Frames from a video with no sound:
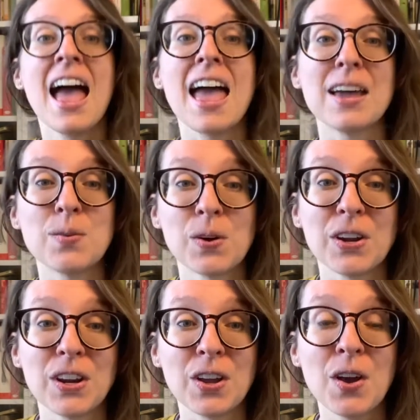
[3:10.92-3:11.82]
and we're
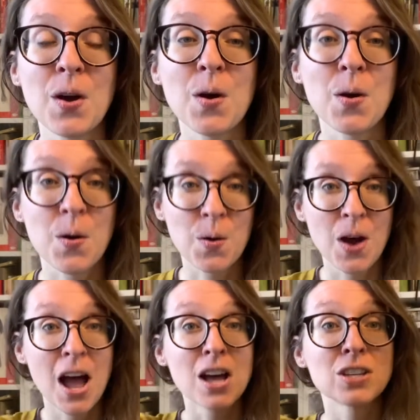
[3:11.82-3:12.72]
gonna go.
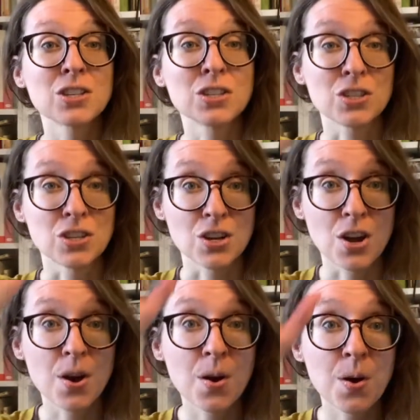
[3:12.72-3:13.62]

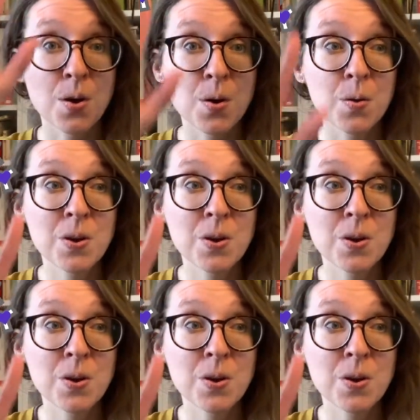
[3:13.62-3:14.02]
Snow